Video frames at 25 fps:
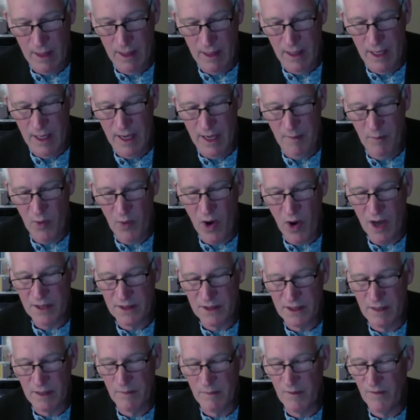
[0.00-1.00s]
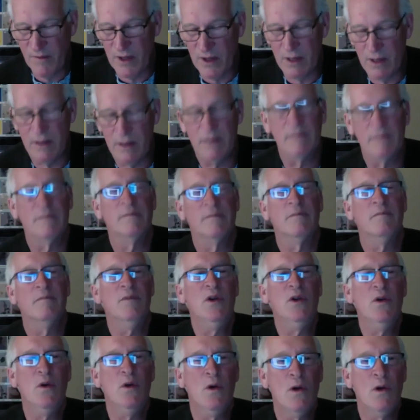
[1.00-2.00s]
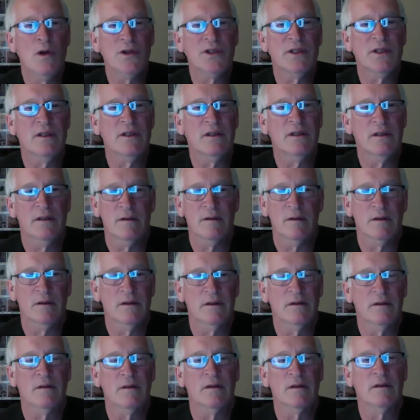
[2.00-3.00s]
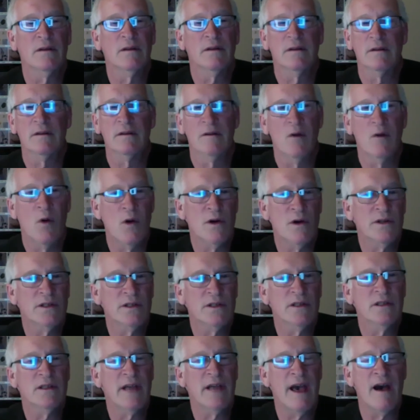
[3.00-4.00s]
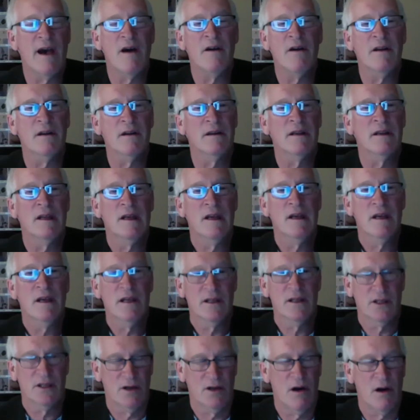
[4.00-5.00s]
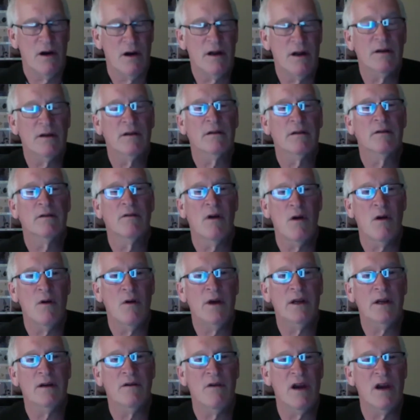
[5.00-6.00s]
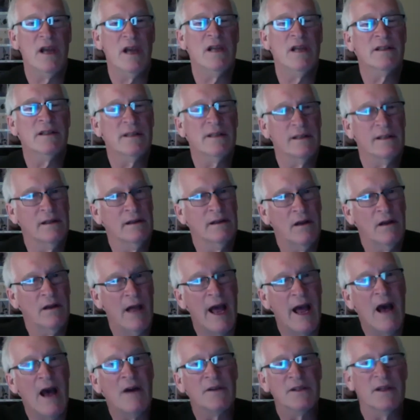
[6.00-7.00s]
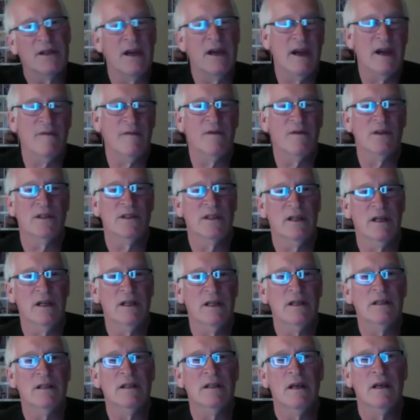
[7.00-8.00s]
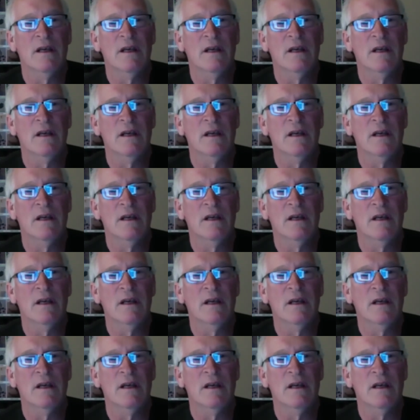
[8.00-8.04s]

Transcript: and brought some of their mules and horses out and started growing grains a little outside of the cities.